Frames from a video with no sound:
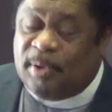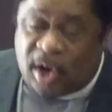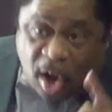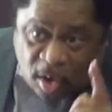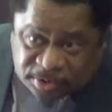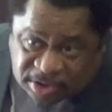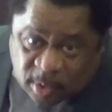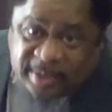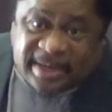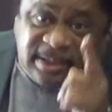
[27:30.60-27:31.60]
But
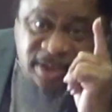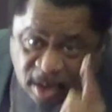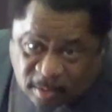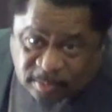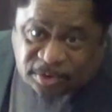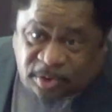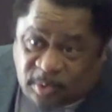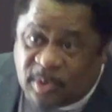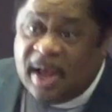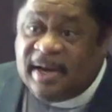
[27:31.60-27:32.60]
also he told
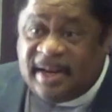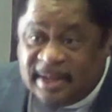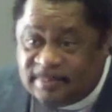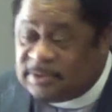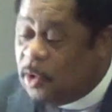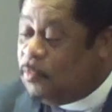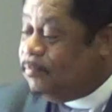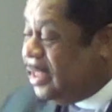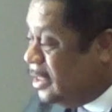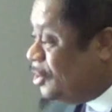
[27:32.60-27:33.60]
you that he was going to
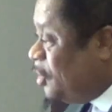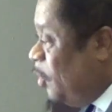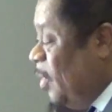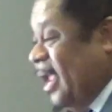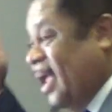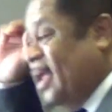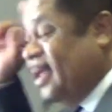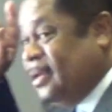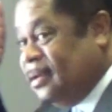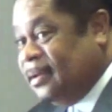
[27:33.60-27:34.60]
meet you
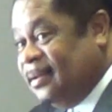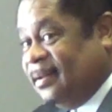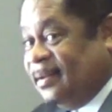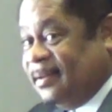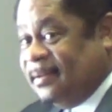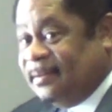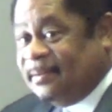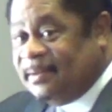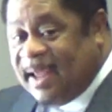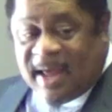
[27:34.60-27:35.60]
in
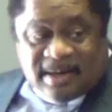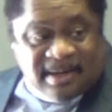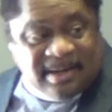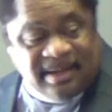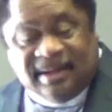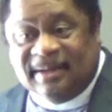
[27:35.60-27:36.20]
Galilee.